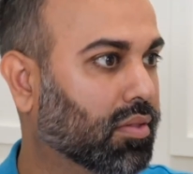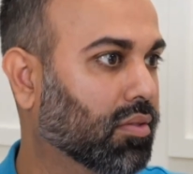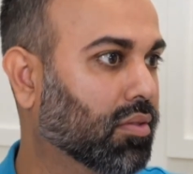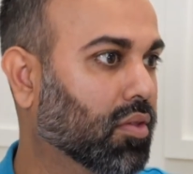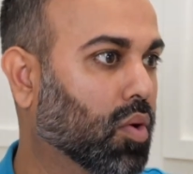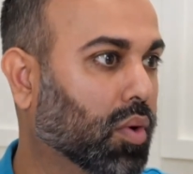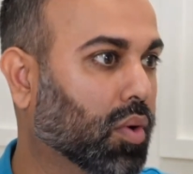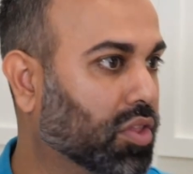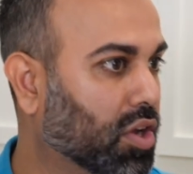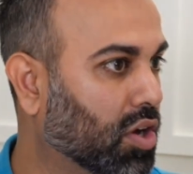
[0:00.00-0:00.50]

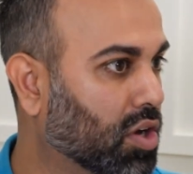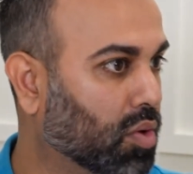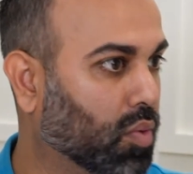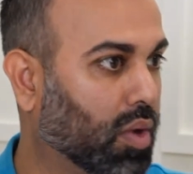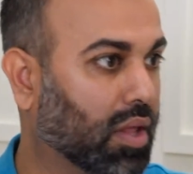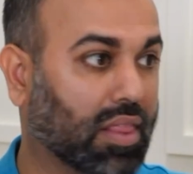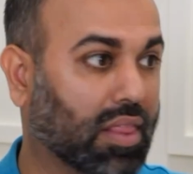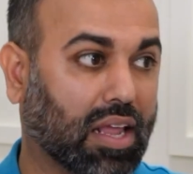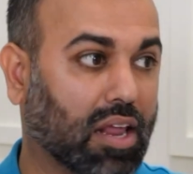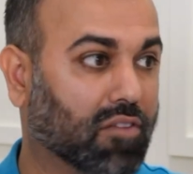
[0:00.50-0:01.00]
know what they're
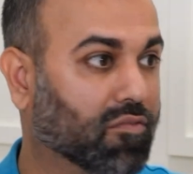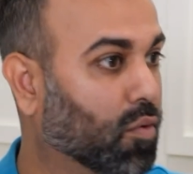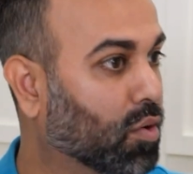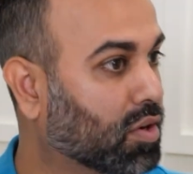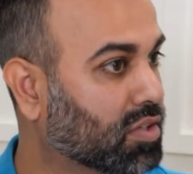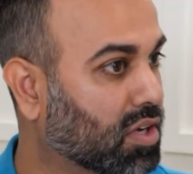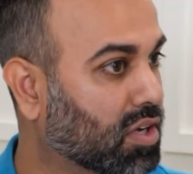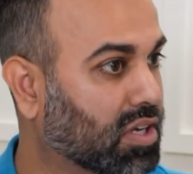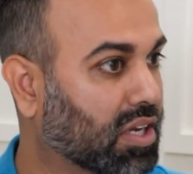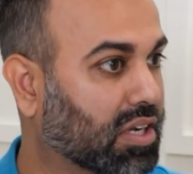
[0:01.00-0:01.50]
doing, they can
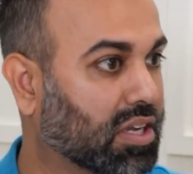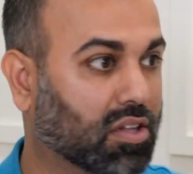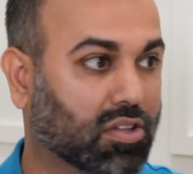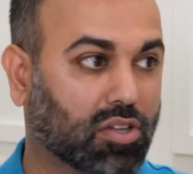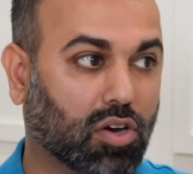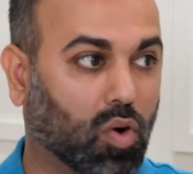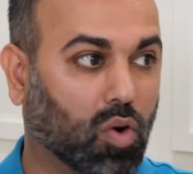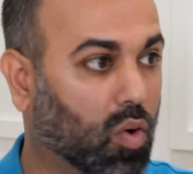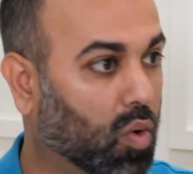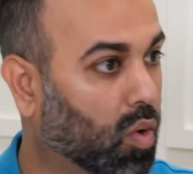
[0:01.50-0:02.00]
focus on detail,
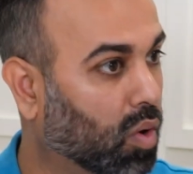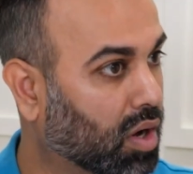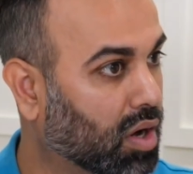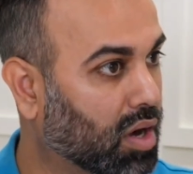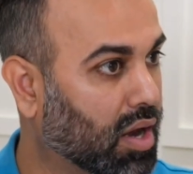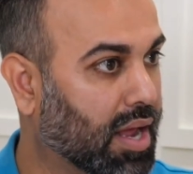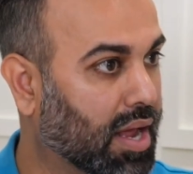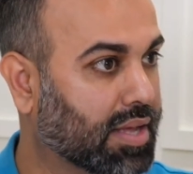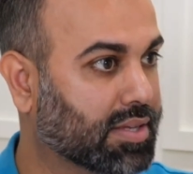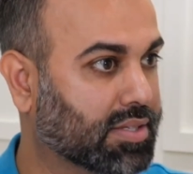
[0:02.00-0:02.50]
they're
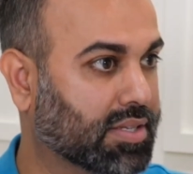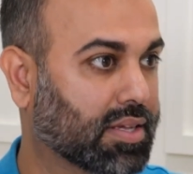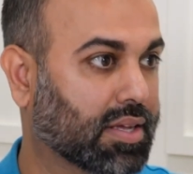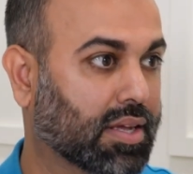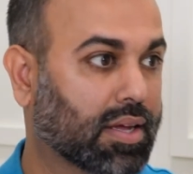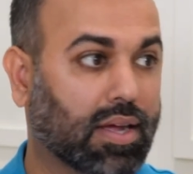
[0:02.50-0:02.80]
organized,